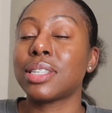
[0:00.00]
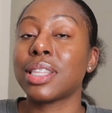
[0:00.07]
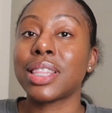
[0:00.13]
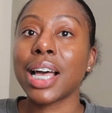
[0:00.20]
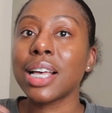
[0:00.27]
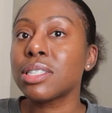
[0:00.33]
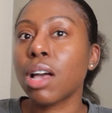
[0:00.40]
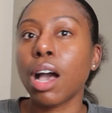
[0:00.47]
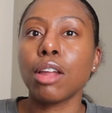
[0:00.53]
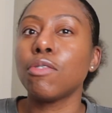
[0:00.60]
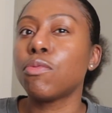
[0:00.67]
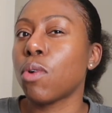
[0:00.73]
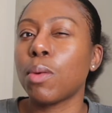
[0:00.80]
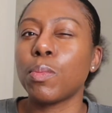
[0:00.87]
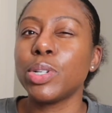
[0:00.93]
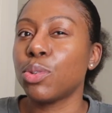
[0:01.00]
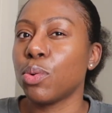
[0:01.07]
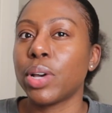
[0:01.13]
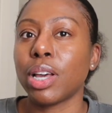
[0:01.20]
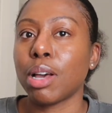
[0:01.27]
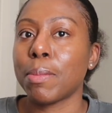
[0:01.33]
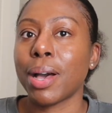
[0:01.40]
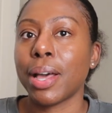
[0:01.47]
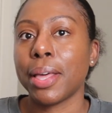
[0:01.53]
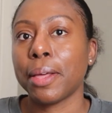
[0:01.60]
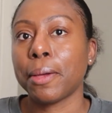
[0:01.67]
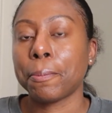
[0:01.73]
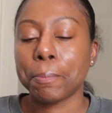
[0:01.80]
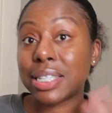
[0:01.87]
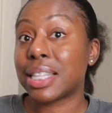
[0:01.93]
So that's kind of what we're talking about
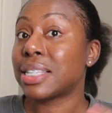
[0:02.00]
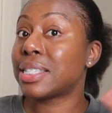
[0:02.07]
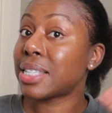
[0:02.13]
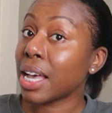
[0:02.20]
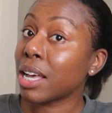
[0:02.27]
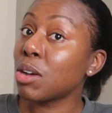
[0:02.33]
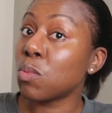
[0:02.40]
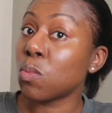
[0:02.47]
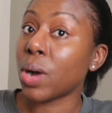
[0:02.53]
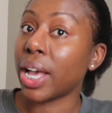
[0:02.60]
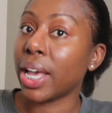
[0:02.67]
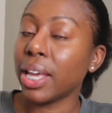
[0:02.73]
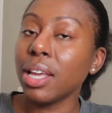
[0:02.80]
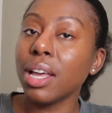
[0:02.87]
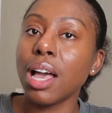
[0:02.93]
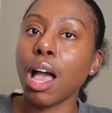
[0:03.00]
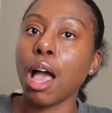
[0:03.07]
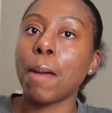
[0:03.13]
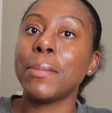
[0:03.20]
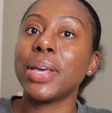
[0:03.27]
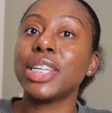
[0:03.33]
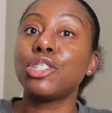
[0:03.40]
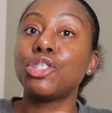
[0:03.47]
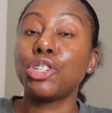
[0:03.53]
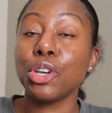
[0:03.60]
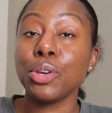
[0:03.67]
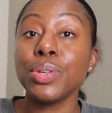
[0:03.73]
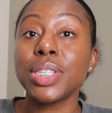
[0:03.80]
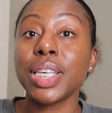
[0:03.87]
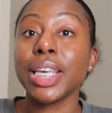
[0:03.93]
here. So the second way is
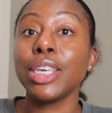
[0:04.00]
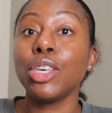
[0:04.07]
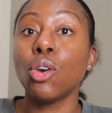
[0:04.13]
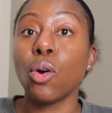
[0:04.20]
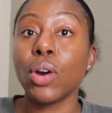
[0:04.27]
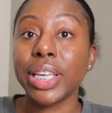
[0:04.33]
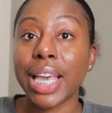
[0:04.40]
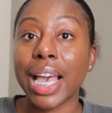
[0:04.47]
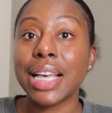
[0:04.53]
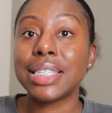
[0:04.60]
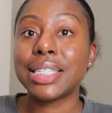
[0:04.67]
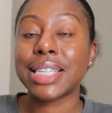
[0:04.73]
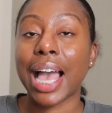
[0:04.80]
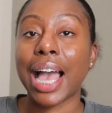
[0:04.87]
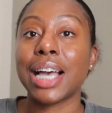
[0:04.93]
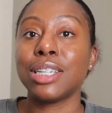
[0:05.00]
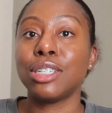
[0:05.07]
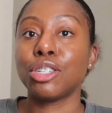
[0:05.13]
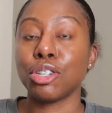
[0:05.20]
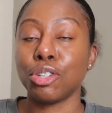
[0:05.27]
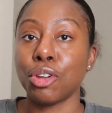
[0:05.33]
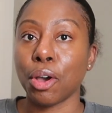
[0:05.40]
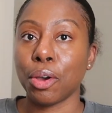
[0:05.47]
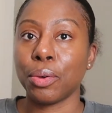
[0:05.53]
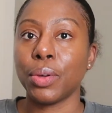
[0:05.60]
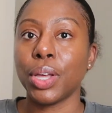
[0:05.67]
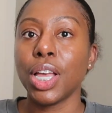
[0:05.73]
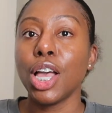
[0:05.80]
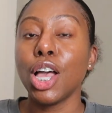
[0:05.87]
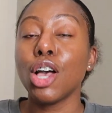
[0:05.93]
choosing your yes and no.
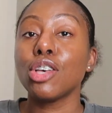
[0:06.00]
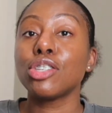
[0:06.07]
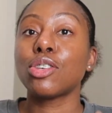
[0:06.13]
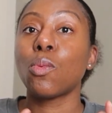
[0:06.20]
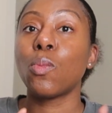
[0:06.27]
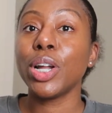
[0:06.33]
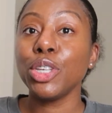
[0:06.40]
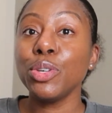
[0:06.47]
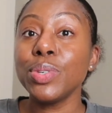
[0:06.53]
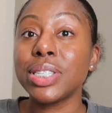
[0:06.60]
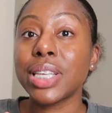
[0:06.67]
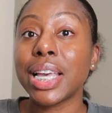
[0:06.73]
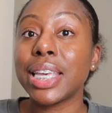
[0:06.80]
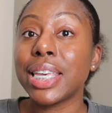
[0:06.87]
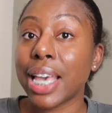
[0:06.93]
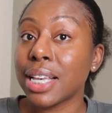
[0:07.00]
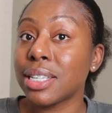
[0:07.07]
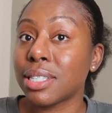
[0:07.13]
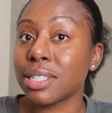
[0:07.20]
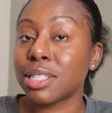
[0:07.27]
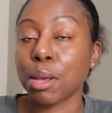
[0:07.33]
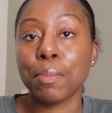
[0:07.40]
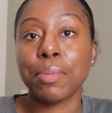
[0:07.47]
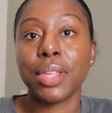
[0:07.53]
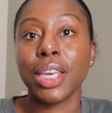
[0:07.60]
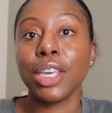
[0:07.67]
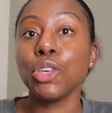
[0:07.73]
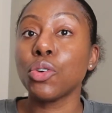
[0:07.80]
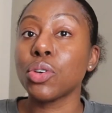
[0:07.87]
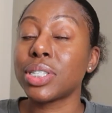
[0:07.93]
So when you say yes to
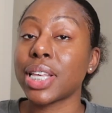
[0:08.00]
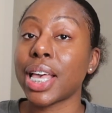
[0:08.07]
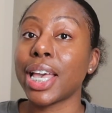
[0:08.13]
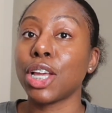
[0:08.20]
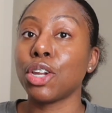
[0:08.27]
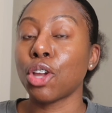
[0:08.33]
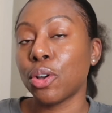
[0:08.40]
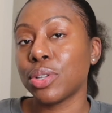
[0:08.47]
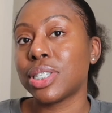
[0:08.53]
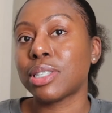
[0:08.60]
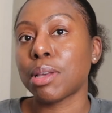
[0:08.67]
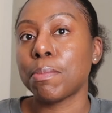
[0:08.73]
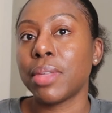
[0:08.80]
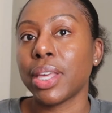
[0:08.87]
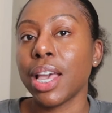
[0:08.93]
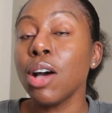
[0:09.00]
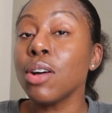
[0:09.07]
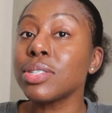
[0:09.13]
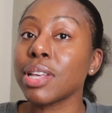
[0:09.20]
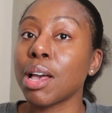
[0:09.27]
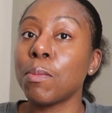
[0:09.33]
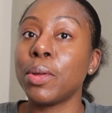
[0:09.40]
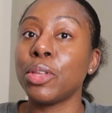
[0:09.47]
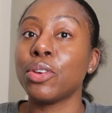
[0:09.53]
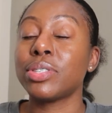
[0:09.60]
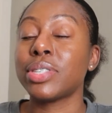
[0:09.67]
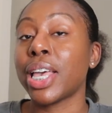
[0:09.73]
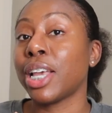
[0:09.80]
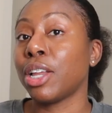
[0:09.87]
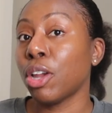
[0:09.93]
something, you're saying no to something else. And when you're
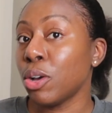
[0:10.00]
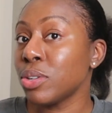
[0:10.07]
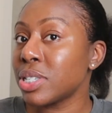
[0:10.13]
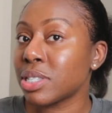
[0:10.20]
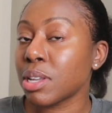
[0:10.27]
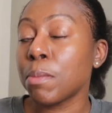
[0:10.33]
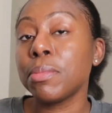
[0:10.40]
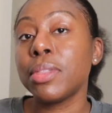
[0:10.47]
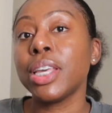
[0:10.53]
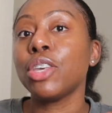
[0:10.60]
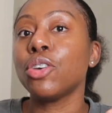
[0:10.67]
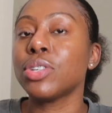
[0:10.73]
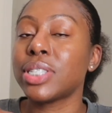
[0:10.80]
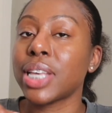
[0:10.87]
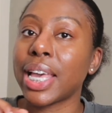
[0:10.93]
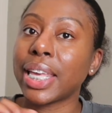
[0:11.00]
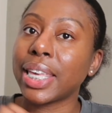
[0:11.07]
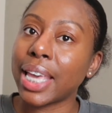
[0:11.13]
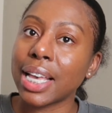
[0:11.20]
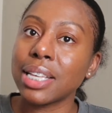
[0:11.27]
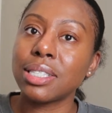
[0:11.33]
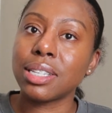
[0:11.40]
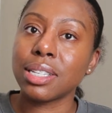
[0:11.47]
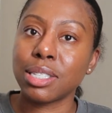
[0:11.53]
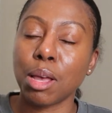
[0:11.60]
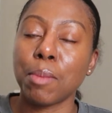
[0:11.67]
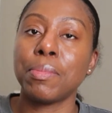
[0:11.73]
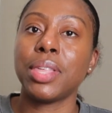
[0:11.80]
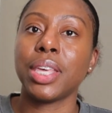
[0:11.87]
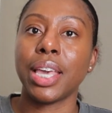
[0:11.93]
saying no to something, you're saying yes to
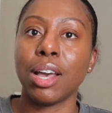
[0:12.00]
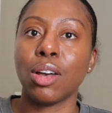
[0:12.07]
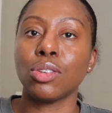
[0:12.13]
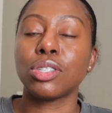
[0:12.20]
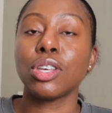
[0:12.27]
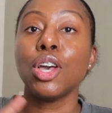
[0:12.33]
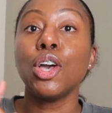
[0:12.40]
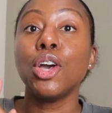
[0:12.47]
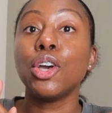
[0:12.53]
something else.